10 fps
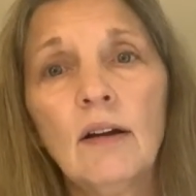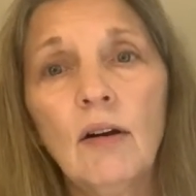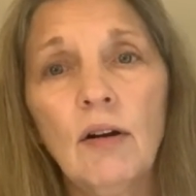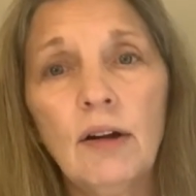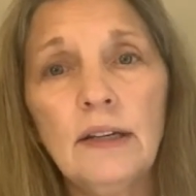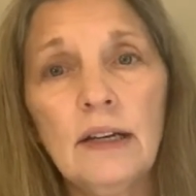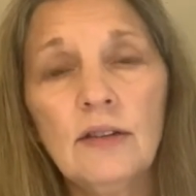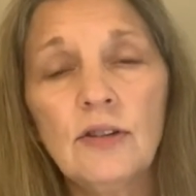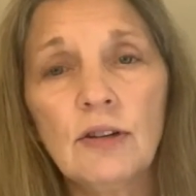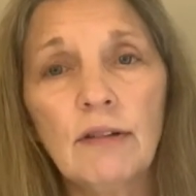on
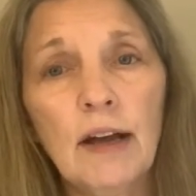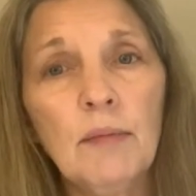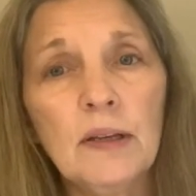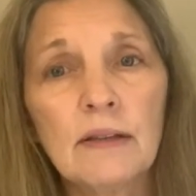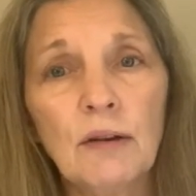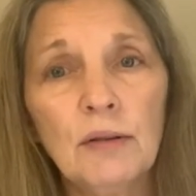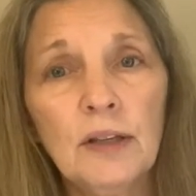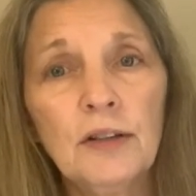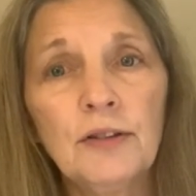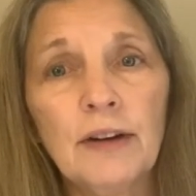Instagram at Sew
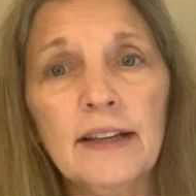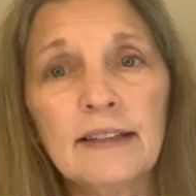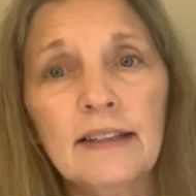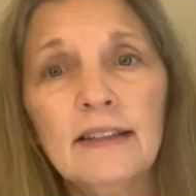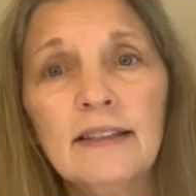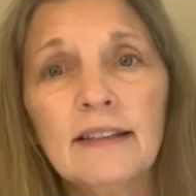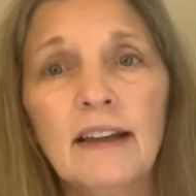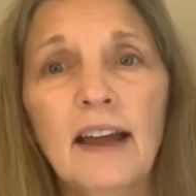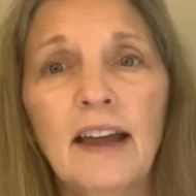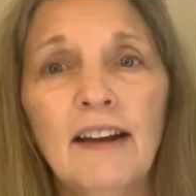Little Dresses,
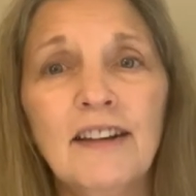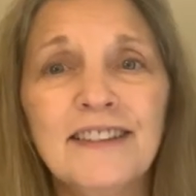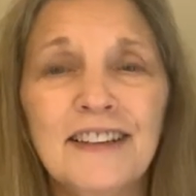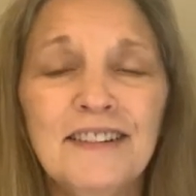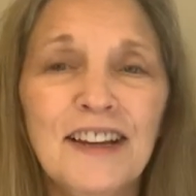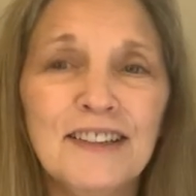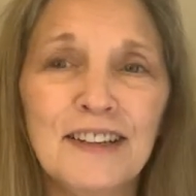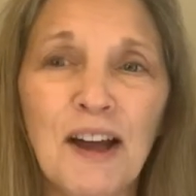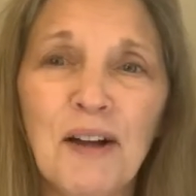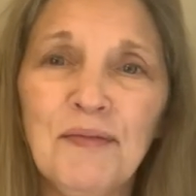and I'll see you next
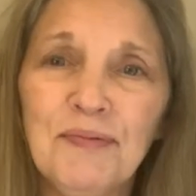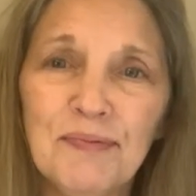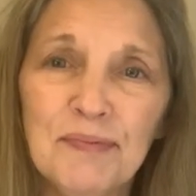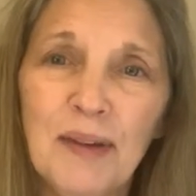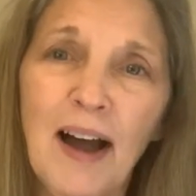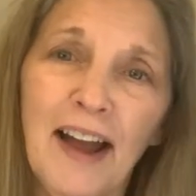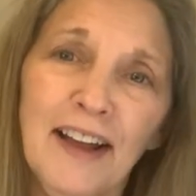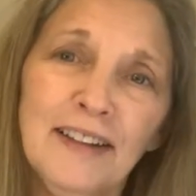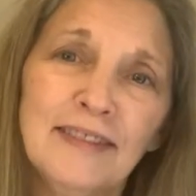time. Bye.